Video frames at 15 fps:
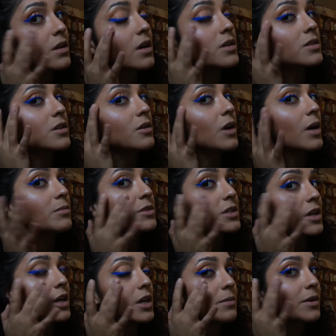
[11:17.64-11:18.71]
Also, I'm
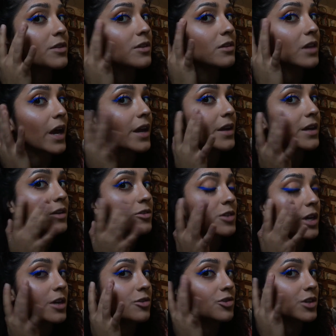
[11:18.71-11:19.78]
sorry about the lighting
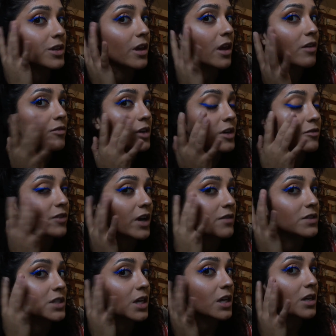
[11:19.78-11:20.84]
changing every
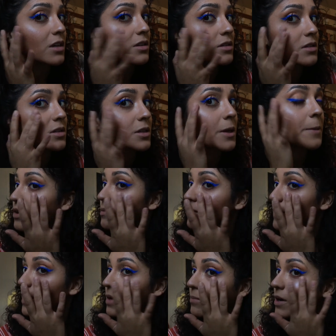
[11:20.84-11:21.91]
5 seconds. I'm in
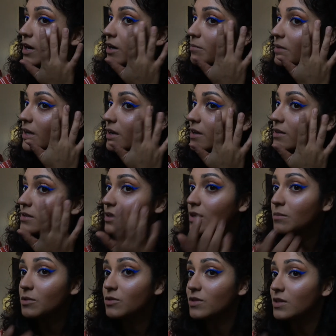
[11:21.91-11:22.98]
my apartment and
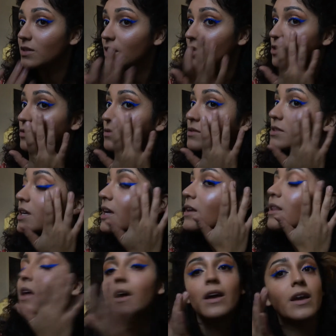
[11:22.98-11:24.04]
I'm using natural
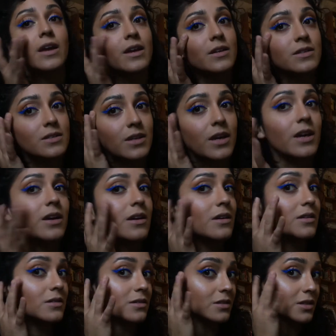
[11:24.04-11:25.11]
daylight
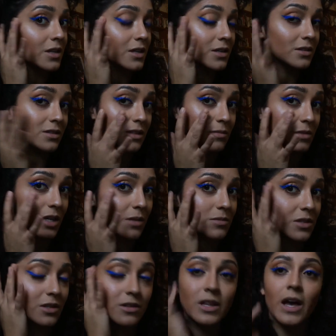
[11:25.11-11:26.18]
and sometimes
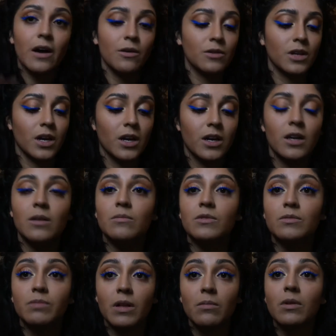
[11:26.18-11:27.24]
the cloud
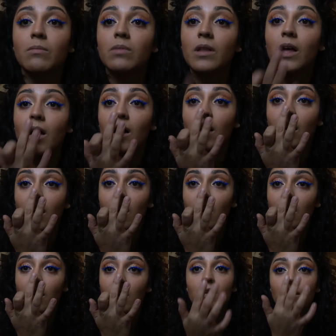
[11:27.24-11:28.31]
comes, blah, blah,
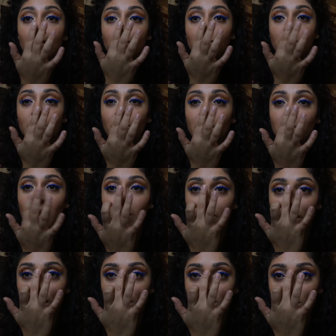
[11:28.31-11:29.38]
blah. I'm doing my
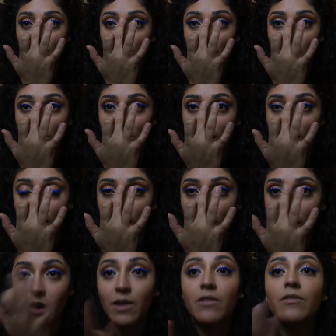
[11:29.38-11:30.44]
best with what I
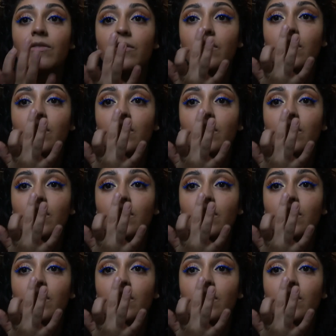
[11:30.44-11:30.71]
have.